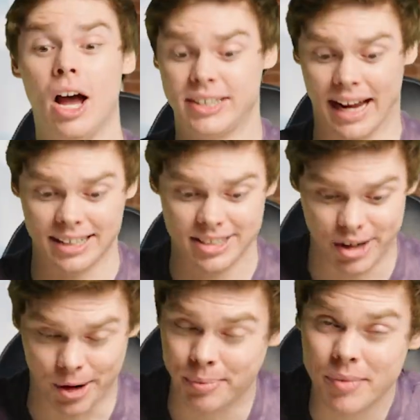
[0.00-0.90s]
Okay,
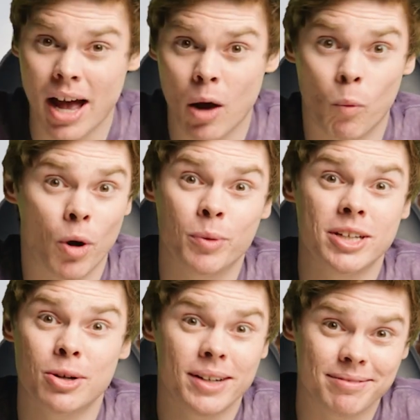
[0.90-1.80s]
so what are we
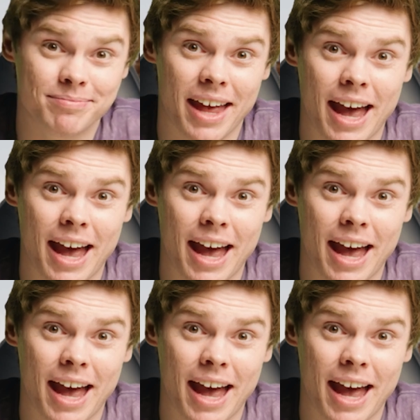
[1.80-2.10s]
doing?